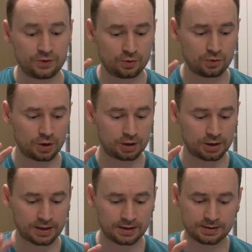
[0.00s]
you
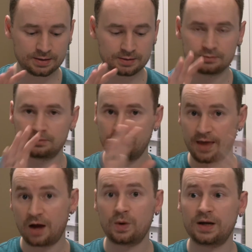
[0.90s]
look at
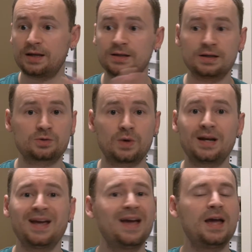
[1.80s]
that one and this
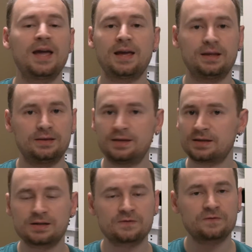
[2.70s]
one,
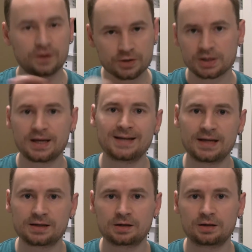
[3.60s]
this is virtually
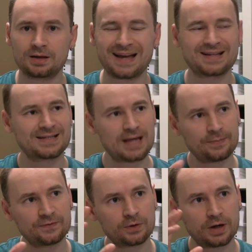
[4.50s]
identical
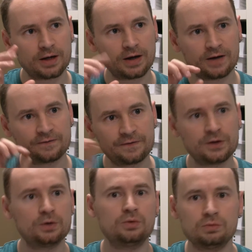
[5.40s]
except for a
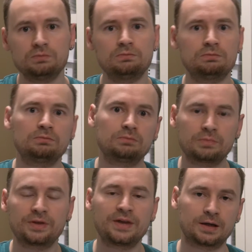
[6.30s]
few
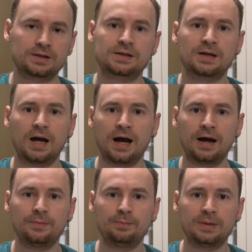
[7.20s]
things,
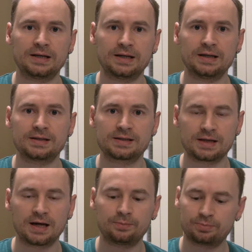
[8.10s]
but it's
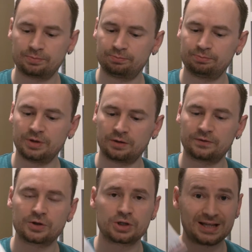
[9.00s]

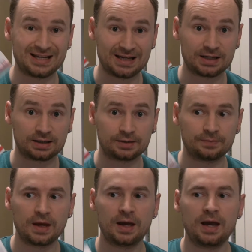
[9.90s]
virtually identical.
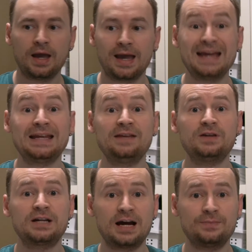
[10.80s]
It
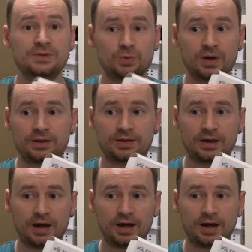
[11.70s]
even comes with